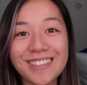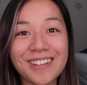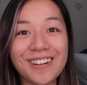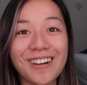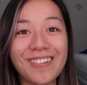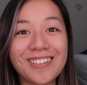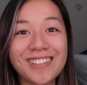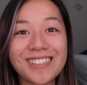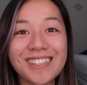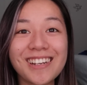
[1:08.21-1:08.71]
So
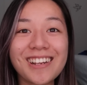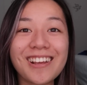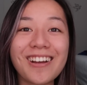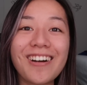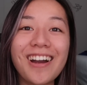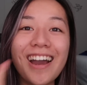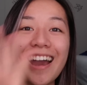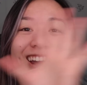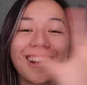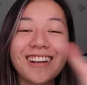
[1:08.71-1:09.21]
I'm just going to
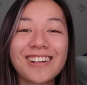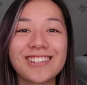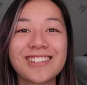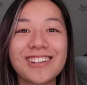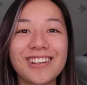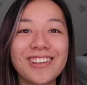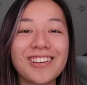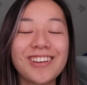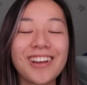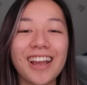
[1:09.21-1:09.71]
go ahead and
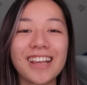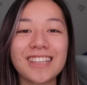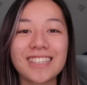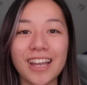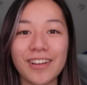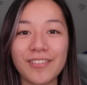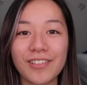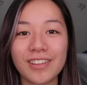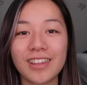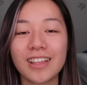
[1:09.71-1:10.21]
show you guys
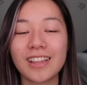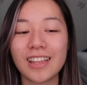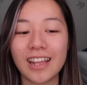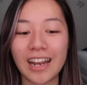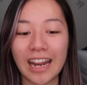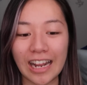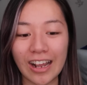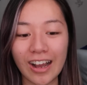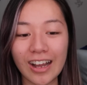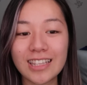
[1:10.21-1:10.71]
everything that
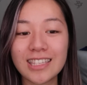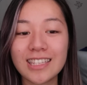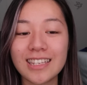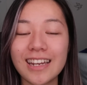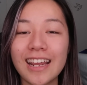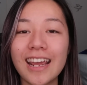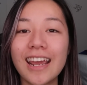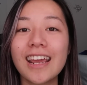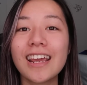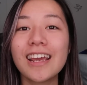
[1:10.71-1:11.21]
I got
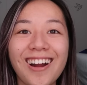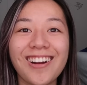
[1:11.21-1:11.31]
today.